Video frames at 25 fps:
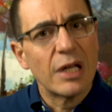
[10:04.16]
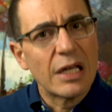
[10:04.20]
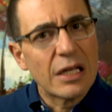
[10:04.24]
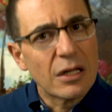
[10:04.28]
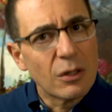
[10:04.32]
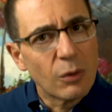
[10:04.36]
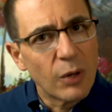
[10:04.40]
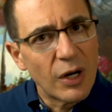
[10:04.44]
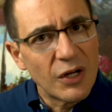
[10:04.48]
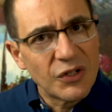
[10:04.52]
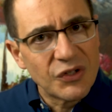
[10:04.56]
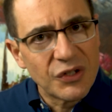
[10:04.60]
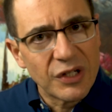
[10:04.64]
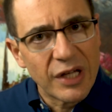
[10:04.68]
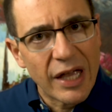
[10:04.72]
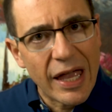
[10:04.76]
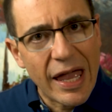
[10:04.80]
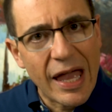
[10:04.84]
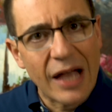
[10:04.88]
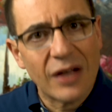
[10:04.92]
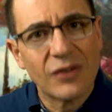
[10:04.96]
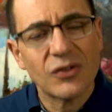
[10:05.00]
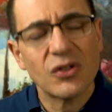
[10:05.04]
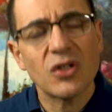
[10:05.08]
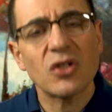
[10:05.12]
increasing
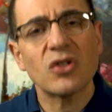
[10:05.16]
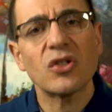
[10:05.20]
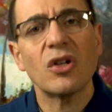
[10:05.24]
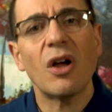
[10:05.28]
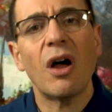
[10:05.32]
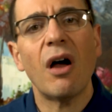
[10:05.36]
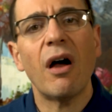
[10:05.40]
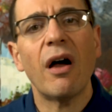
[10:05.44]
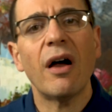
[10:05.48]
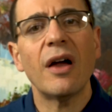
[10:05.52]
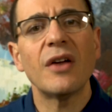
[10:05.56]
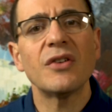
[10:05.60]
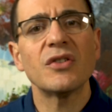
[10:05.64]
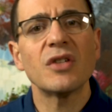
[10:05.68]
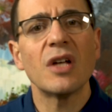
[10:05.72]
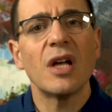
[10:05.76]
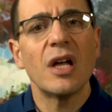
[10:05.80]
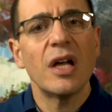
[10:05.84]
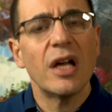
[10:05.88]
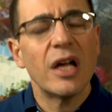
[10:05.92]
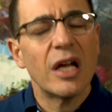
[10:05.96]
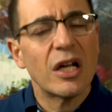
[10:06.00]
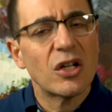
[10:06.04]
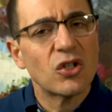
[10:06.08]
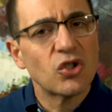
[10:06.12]
exercise,
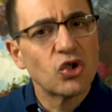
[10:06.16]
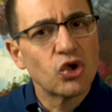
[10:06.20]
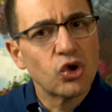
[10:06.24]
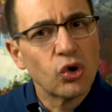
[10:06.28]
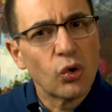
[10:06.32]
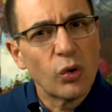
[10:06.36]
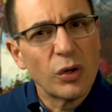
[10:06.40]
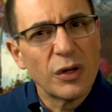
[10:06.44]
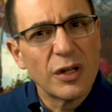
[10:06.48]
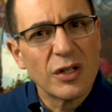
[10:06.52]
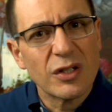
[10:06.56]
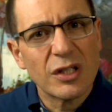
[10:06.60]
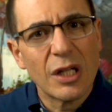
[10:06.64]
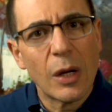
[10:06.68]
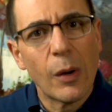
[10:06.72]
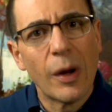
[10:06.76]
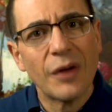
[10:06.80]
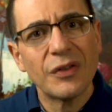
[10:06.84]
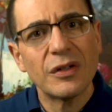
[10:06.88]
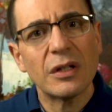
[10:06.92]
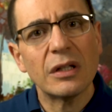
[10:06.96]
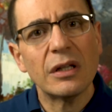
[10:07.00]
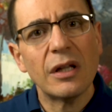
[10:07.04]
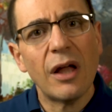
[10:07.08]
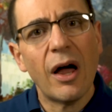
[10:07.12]
ensuring there's no
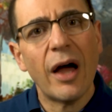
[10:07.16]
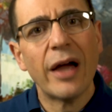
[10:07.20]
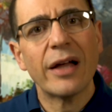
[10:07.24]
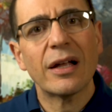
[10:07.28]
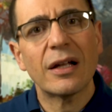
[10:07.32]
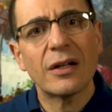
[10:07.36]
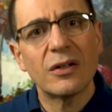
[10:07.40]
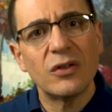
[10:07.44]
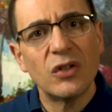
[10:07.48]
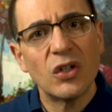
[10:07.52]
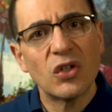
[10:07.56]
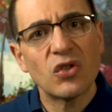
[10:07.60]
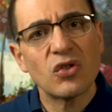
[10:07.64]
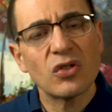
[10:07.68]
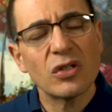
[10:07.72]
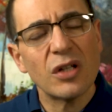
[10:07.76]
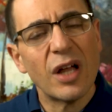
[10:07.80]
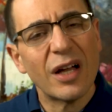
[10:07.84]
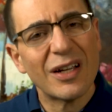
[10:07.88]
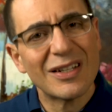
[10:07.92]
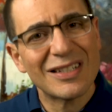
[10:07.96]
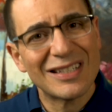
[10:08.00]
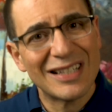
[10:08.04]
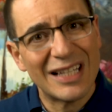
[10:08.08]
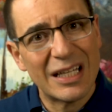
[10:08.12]
underlying conditions
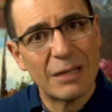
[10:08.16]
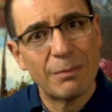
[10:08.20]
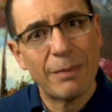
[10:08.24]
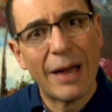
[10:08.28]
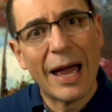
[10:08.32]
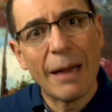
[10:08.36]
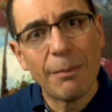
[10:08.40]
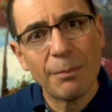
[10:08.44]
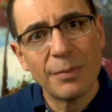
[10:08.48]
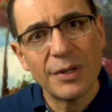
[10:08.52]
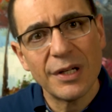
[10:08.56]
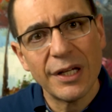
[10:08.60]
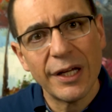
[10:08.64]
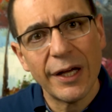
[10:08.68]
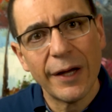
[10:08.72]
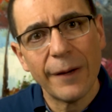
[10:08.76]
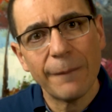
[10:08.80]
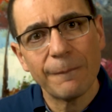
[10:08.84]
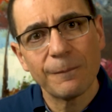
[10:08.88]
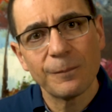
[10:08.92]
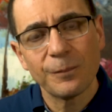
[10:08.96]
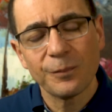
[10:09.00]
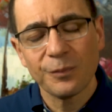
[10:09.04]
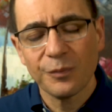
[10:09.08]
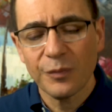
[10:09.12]
like sleep apnea.
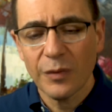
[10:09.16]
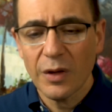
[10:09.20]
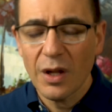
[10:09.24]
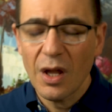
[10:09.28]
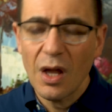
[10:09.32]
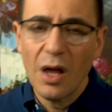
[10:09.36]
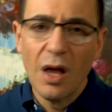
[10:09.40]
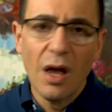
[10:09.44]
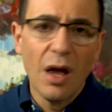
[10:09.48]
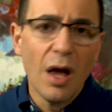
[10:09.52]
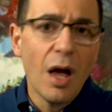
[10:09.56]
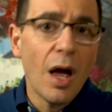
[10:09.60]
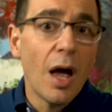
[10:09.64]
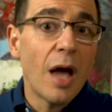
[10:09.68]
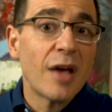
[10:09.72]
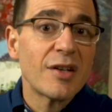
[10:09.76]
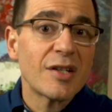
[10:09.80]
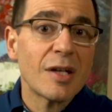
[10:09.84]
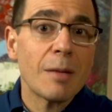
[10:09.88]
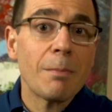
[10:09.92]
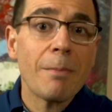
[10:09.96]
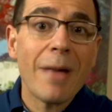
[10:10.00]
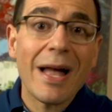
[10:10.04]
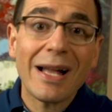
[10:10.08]
Some